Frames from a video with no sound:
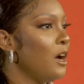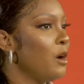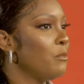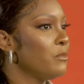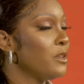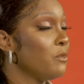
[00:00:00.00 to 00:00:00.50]

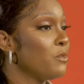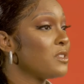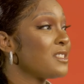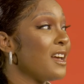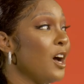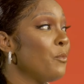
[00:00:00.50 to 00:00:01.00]
Or
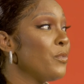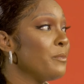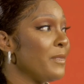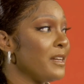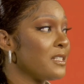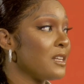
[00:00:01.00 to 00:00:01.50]
you just enjoyed it? It was to help
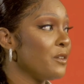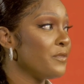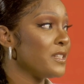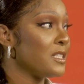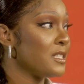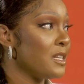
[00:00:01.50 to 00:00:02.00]
with my
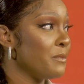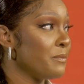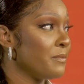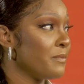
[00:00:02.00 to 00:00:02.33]
self-esteem.